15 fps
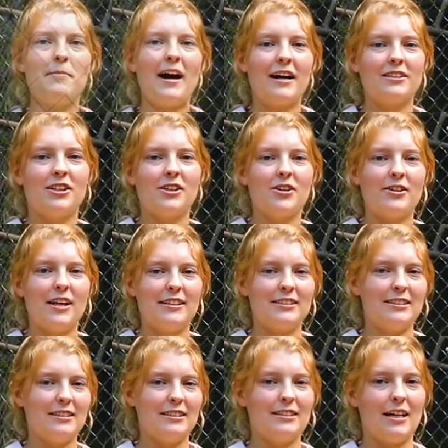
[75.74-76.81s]
back to their
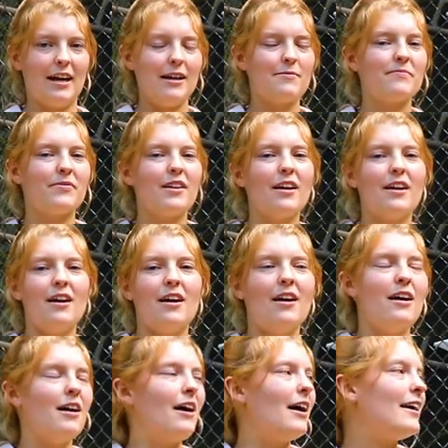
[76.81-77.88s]
nesting site.
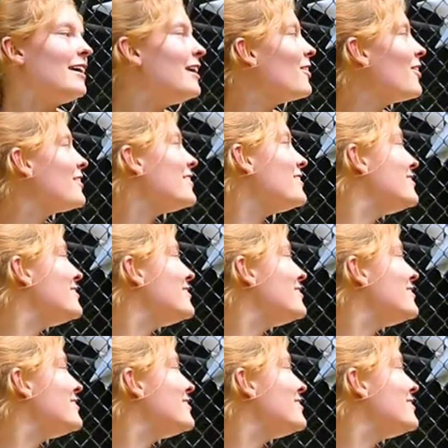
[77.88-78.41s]
Uh, here at